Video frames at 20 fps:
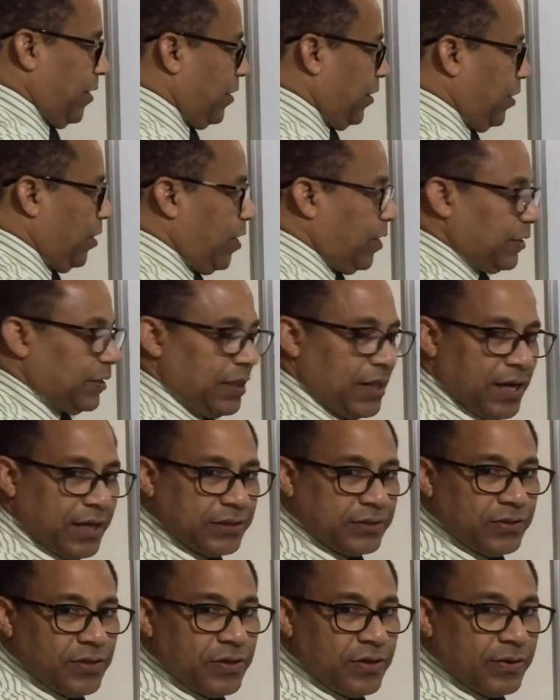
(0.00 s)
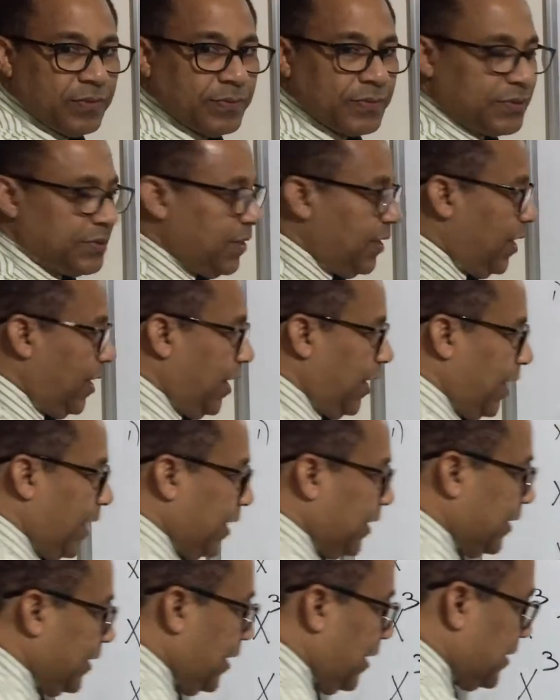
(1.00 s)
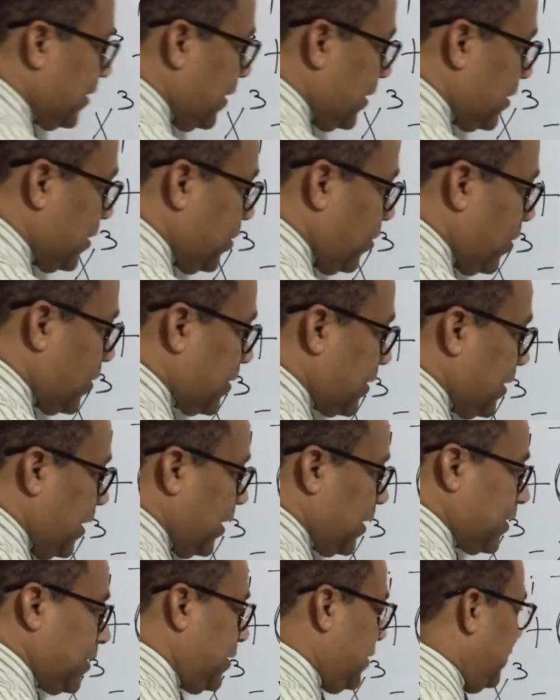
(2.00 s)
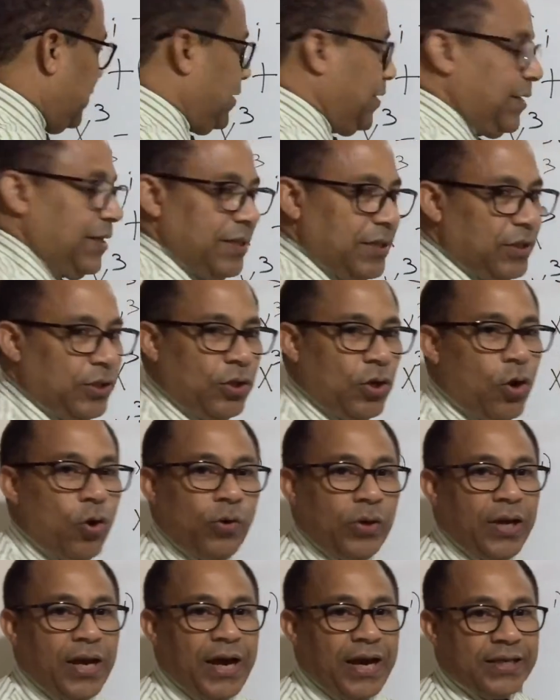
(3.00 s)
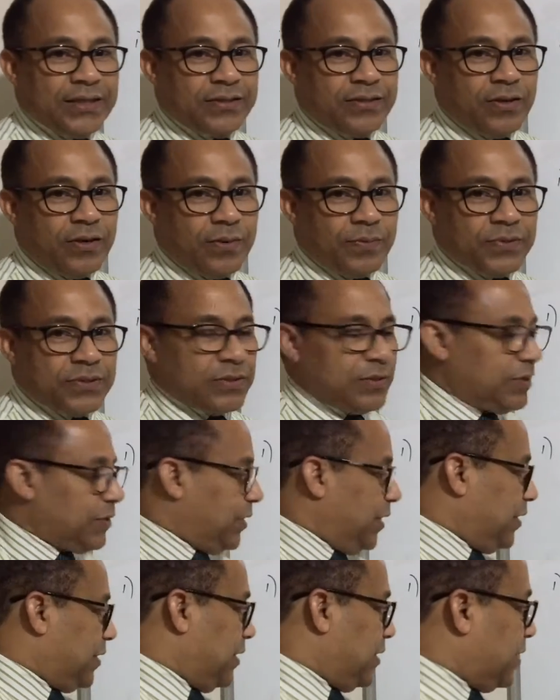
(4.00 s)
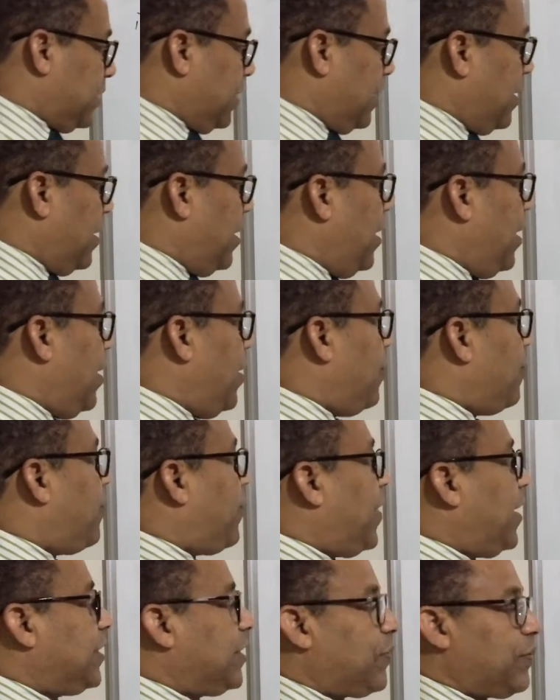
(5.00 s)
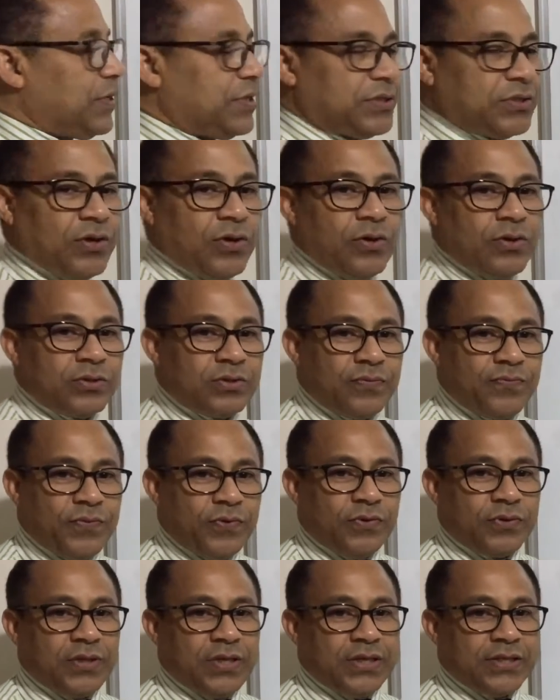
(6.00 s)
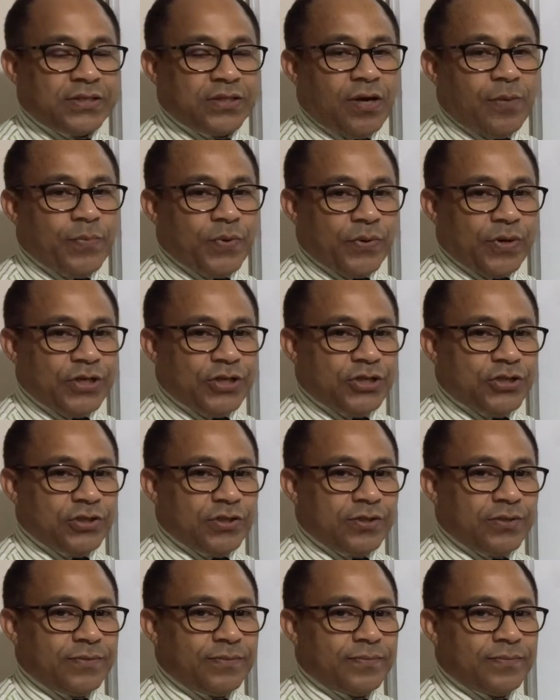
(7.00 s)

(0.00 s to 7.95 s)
are not like terms. And this is just 6, no like terms. So this is the final result for this operation.